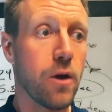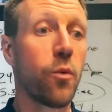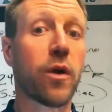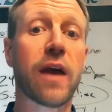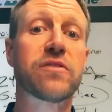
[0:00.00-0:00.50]

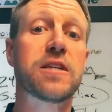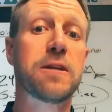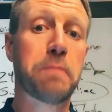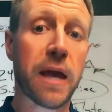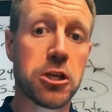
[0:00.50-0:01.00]
When I've
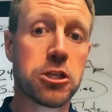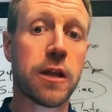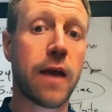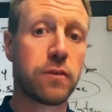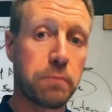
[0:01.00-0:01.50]
seen patient
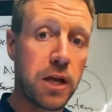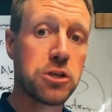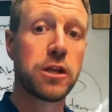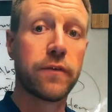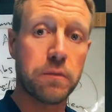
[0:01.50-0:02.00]
after
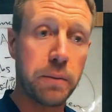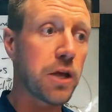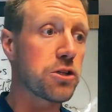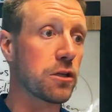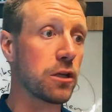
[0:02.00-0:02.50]
patient after
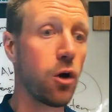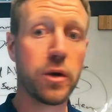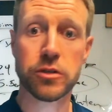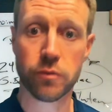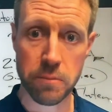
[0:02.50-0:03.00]
patient go
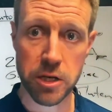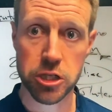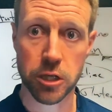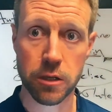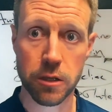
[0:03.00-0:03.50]
into remission